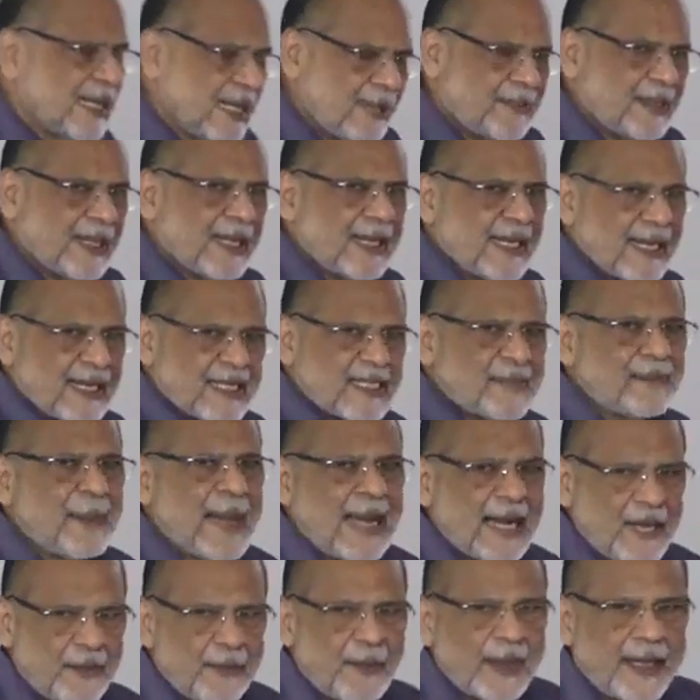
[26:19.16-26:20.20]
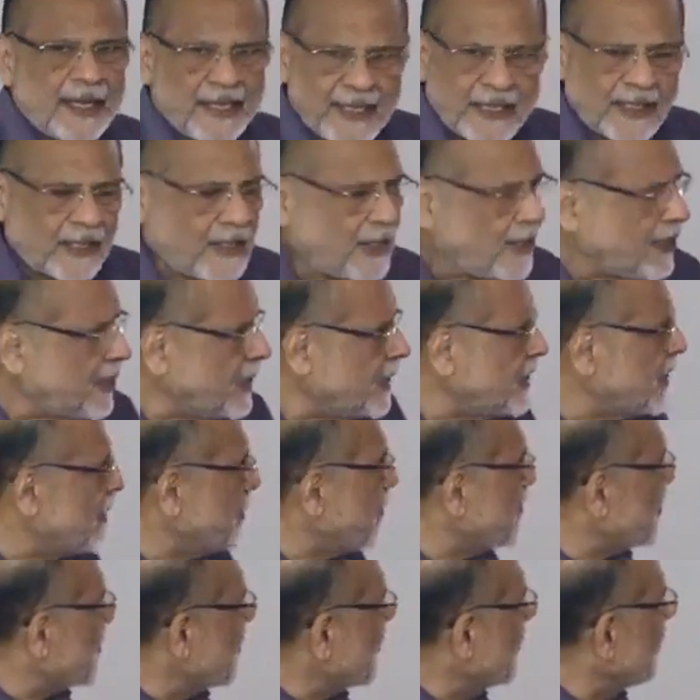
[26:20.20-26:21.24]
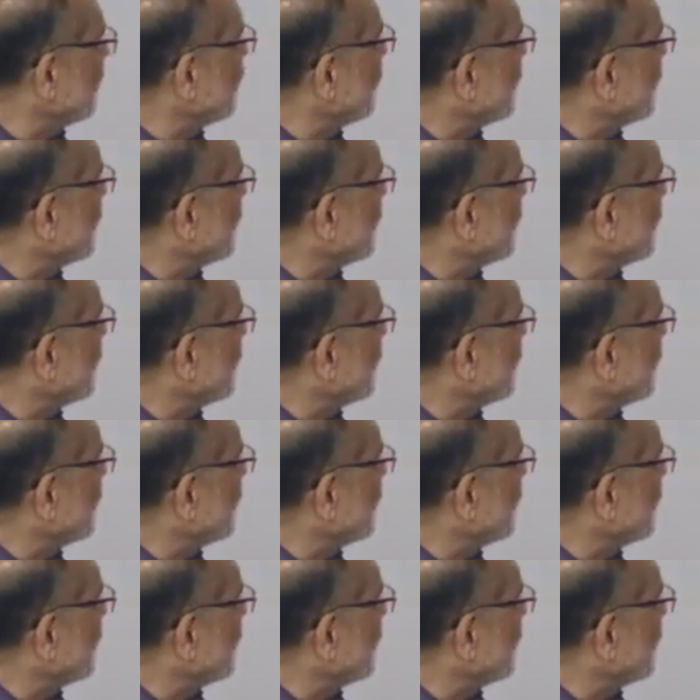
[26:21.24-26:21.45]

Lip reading: deliberately as manipulated organisms.